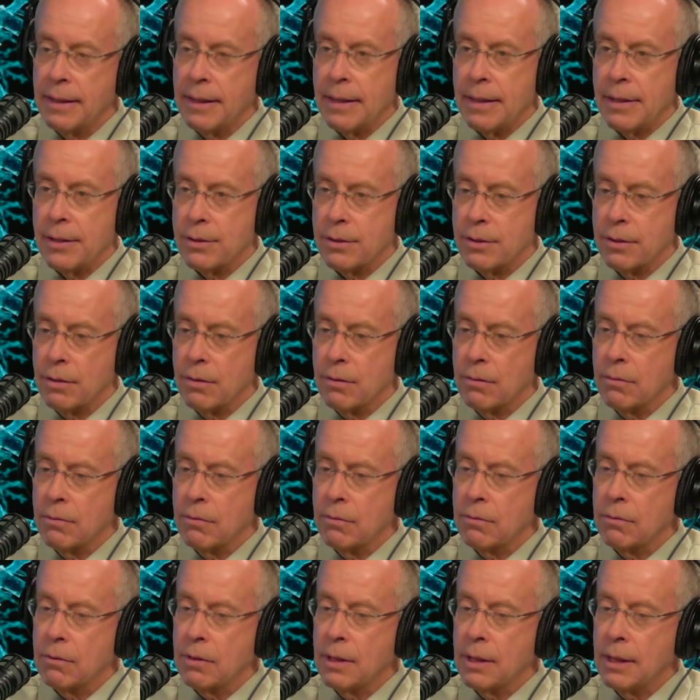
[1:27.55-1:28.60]

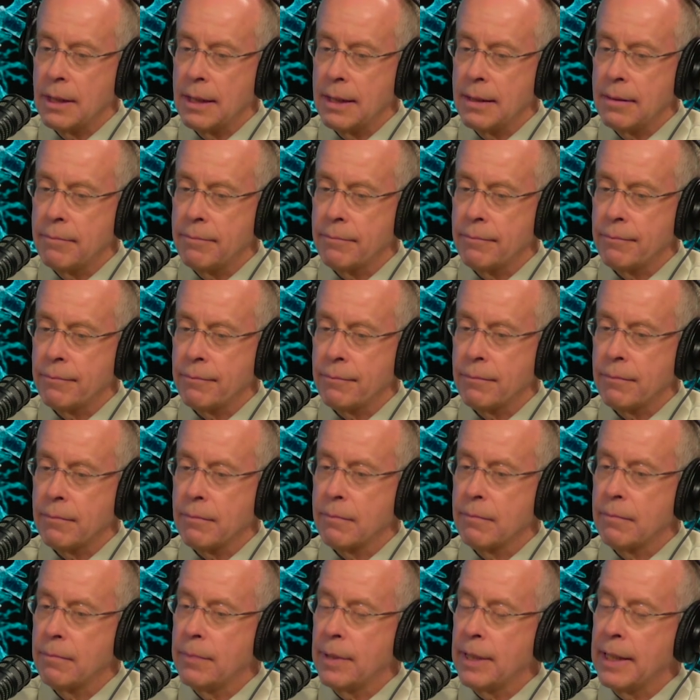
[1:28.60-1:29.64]
So, um,
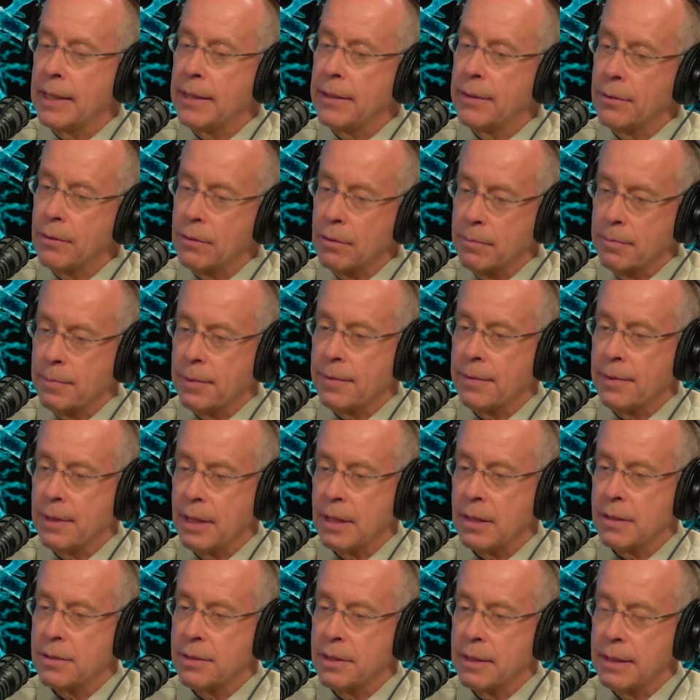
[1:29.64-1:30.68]
by
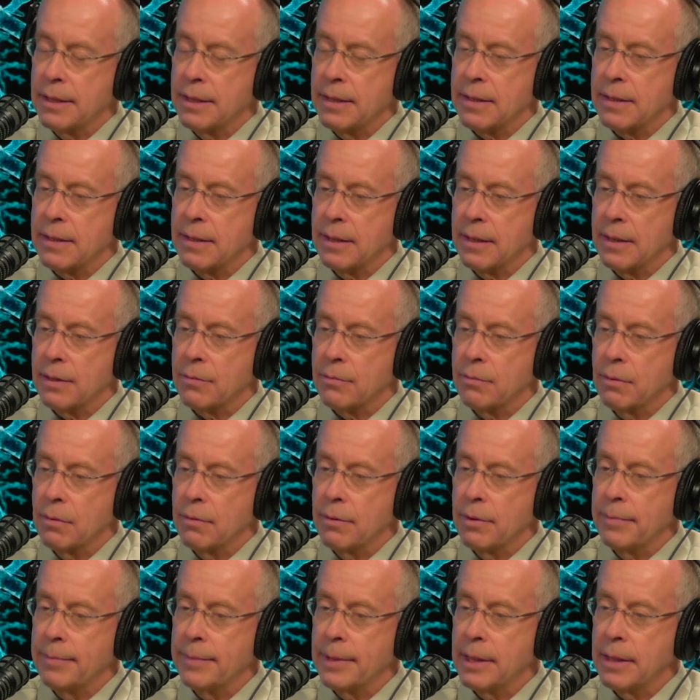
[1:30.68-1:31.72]
neuropathology, in this case, what
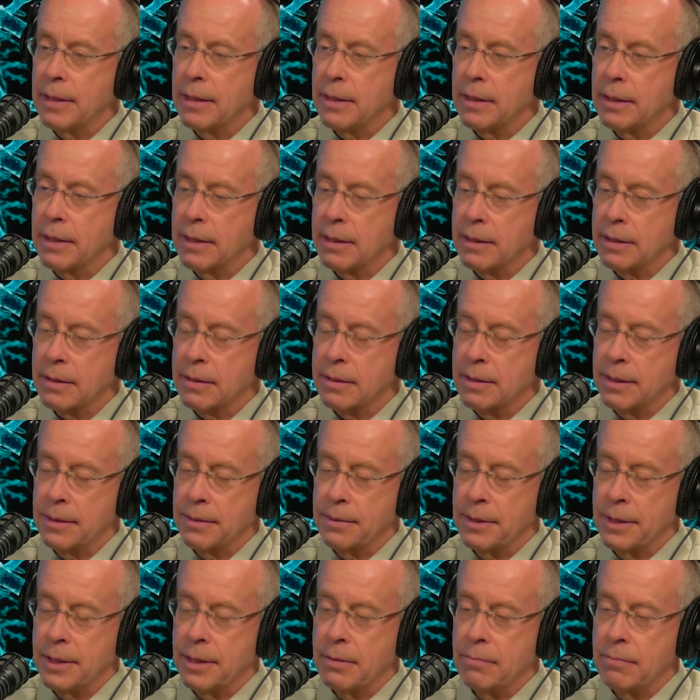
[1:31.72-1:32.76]
we mean is that the